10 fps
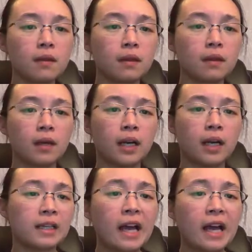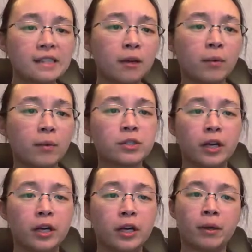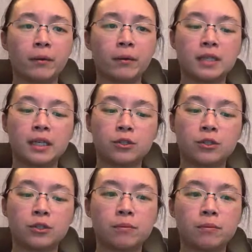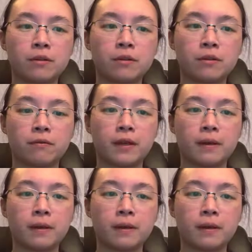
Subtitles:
The last thing I want to talk about in terms of